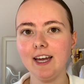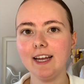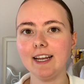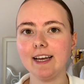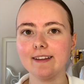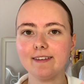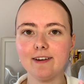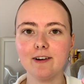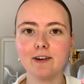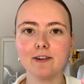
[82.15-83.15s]
that
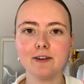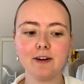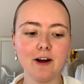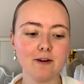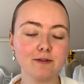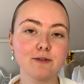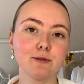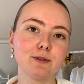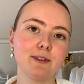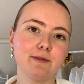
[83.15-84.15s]
aren't
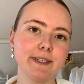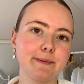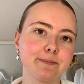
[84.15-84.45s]
cruelty-free.